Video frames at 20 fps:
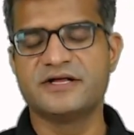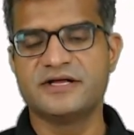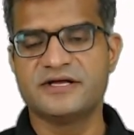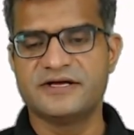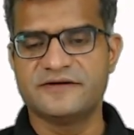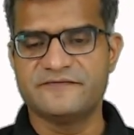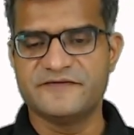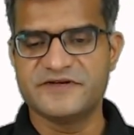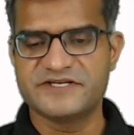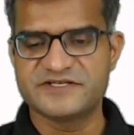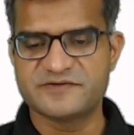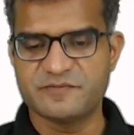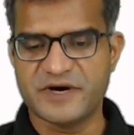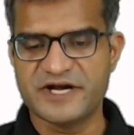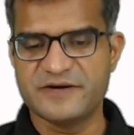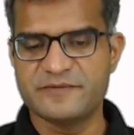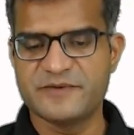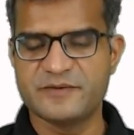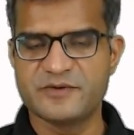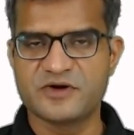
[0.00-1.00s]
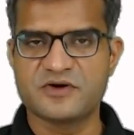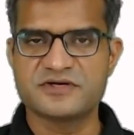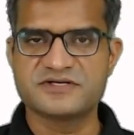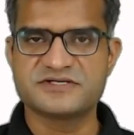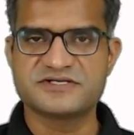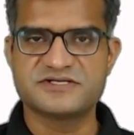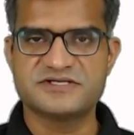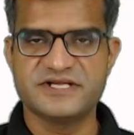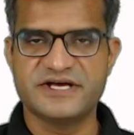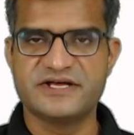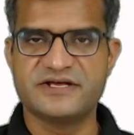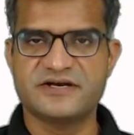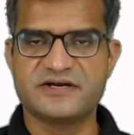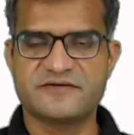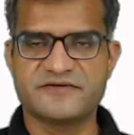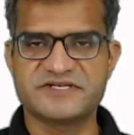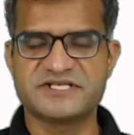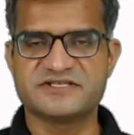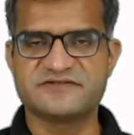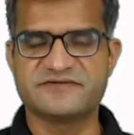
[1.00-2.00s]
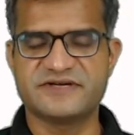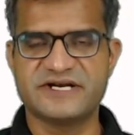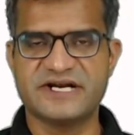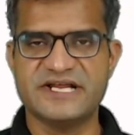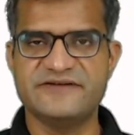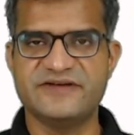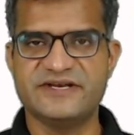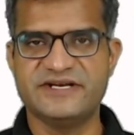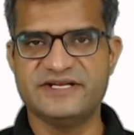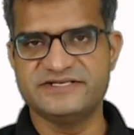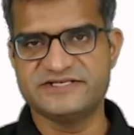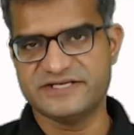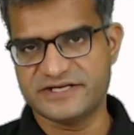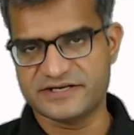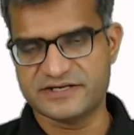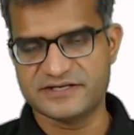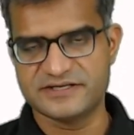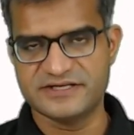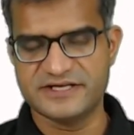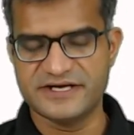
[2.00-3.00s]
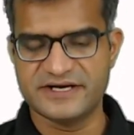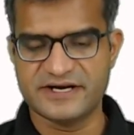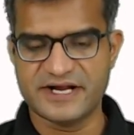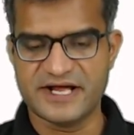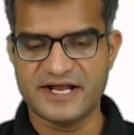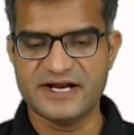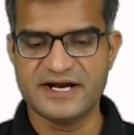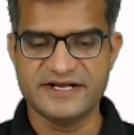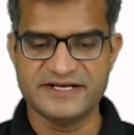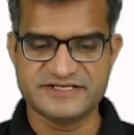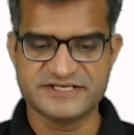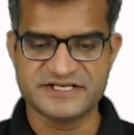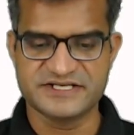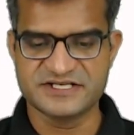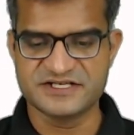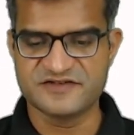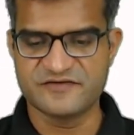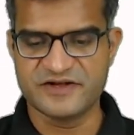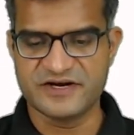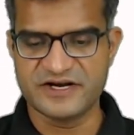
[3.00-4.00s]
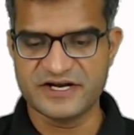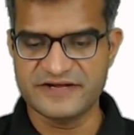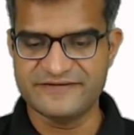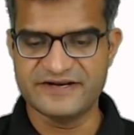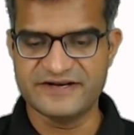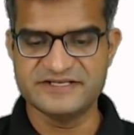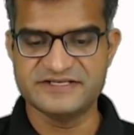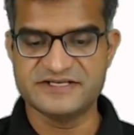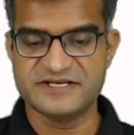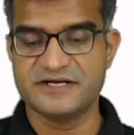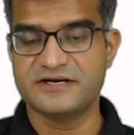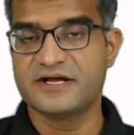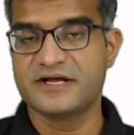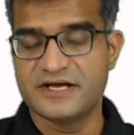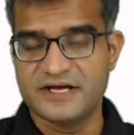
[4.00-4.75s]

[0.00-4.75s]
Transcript: which might be because their questions were even easier. Their LRDI sections were even easier.